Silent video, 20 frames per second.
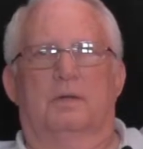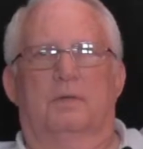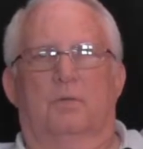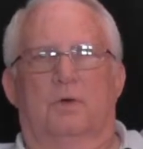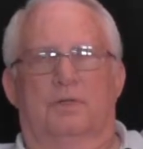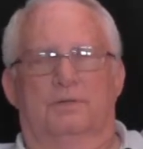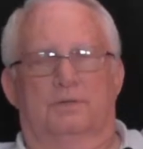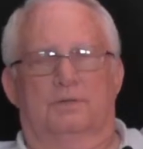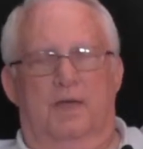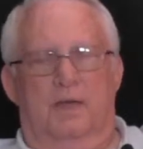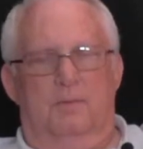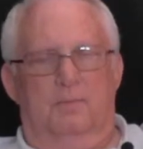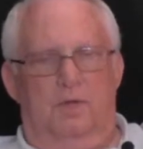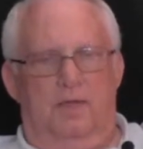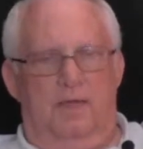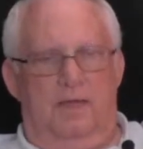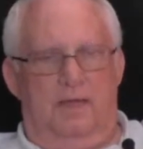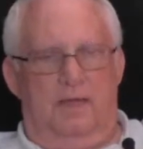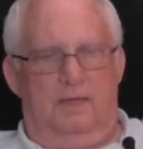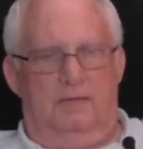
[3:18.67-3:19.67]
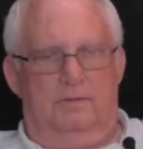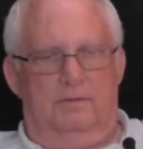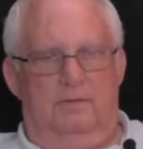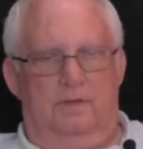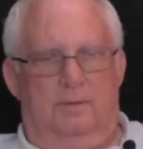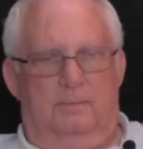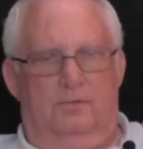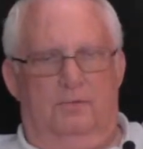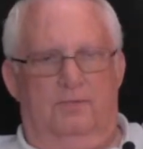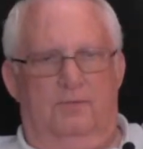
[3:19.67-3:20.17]
One time we had a
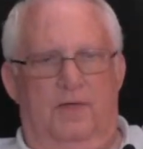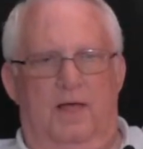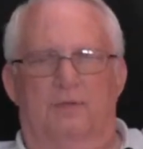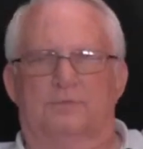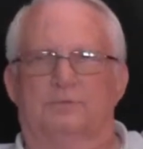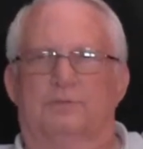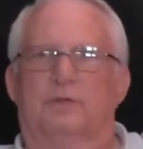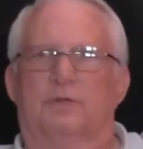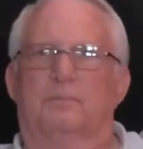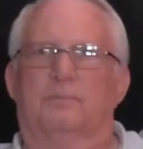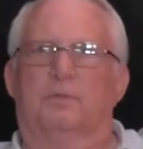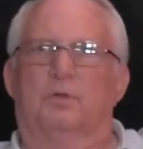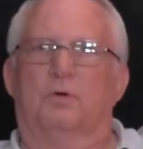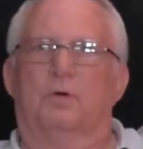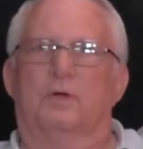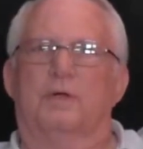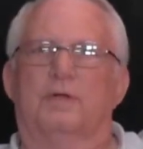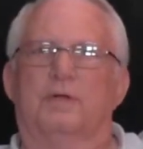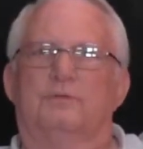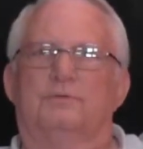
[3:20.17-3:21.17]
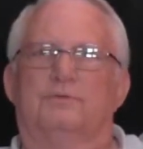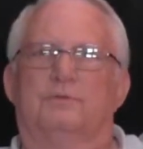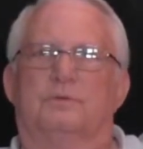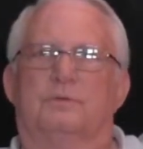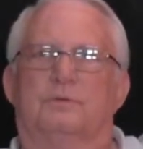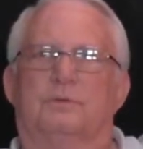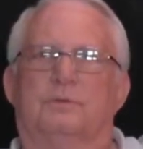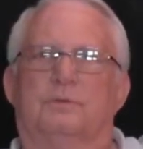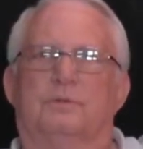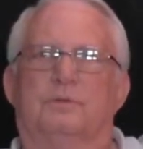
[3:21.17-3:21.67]
couple thousand employees,
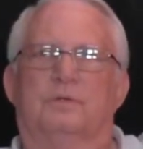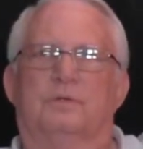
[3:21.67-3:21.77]
and